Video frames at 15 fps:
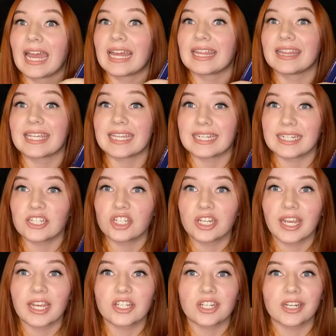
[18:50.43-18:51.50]
the
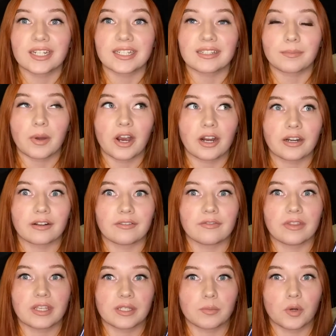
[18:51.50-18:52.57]
initiation part of
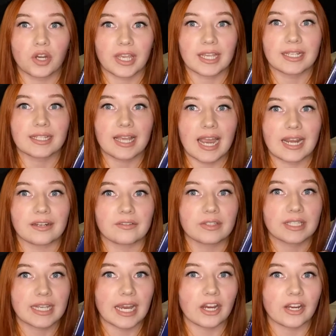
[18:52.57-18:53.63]
this book is kind of
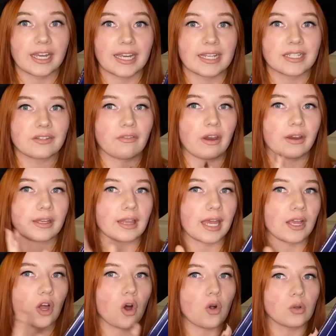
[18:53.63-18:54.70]
scary. It's very
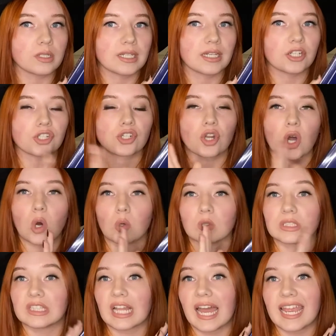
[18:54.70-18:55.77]
like cultish,
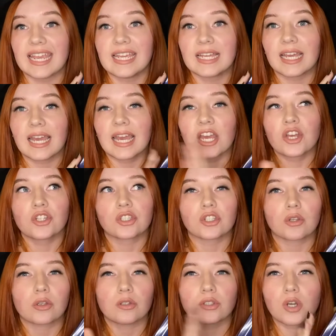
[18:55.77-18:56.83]
cult-like, so
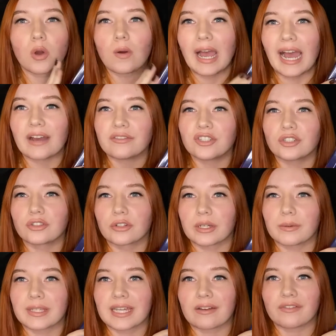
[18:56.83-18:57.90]
you don't have to agree
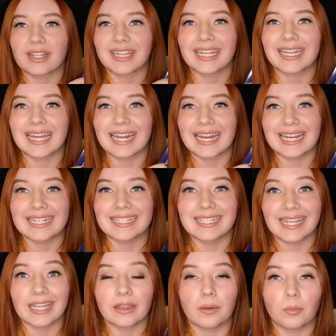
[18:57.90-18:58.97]
with everything that is
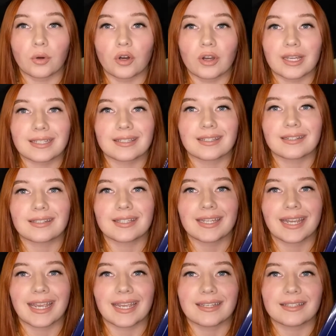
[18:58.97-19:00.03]
in the book since
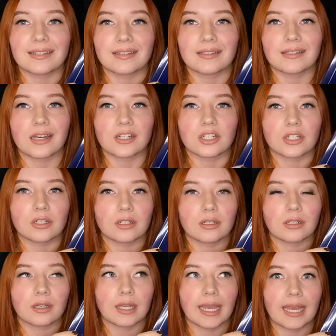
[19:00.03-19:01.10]
it is such
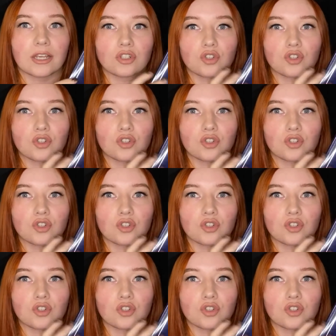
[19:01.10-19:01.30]
a